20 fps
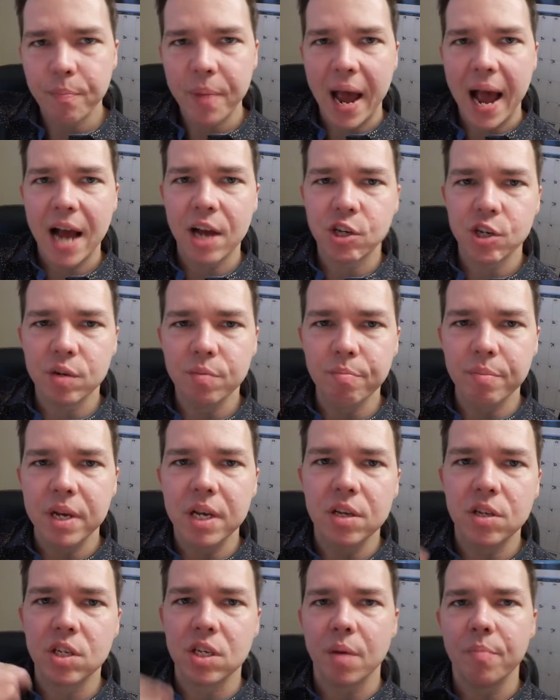passion
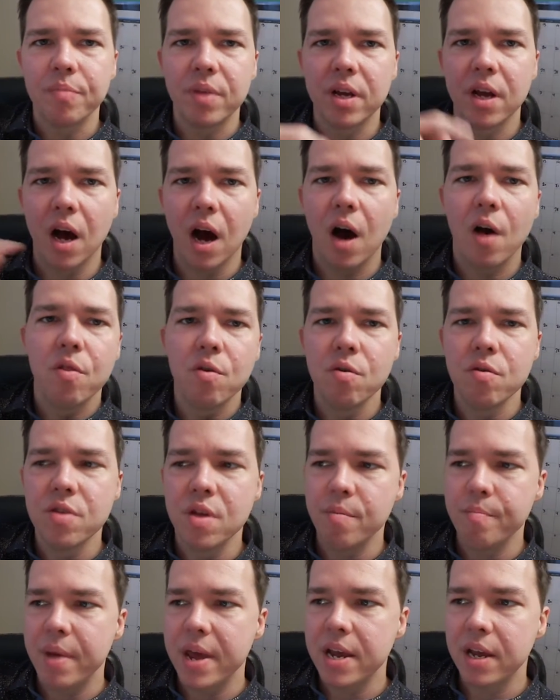be something other
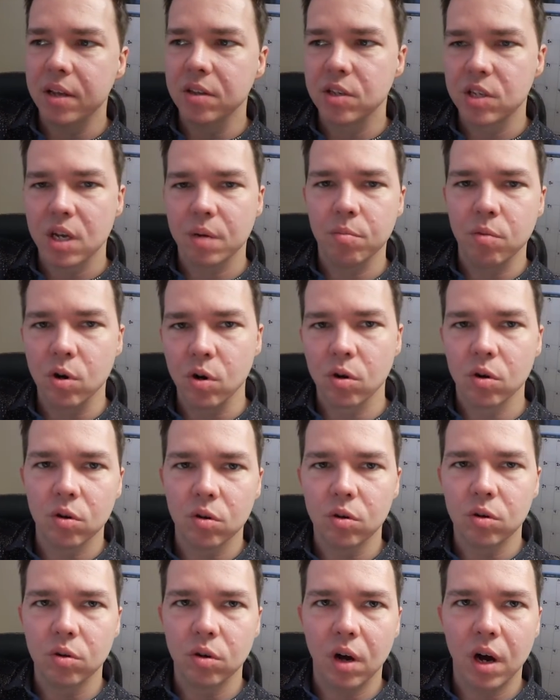than making some
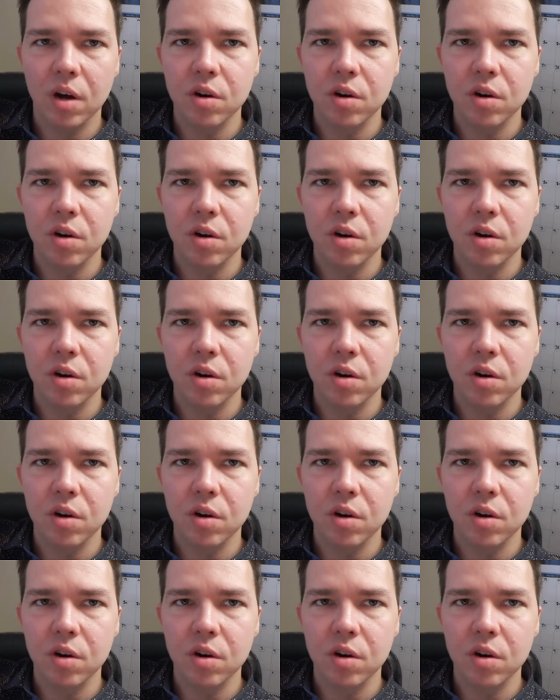girl